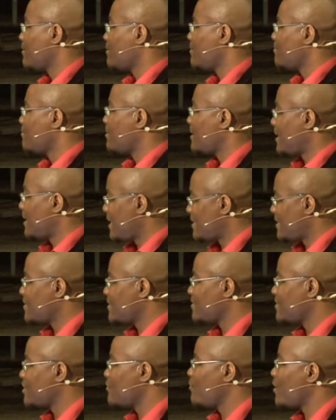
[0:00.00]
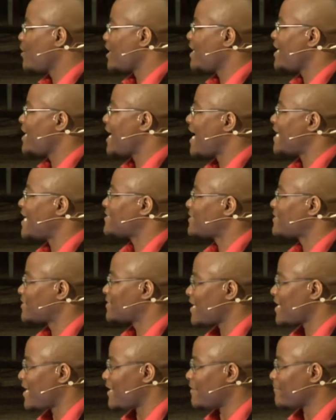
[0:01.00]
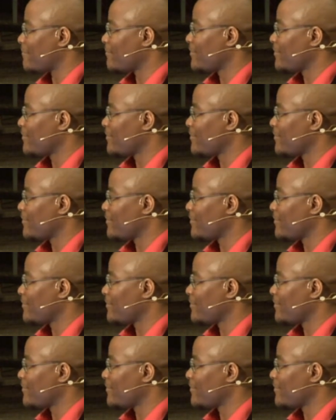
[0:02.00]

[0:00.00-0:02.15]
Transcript: But listen to what he has to say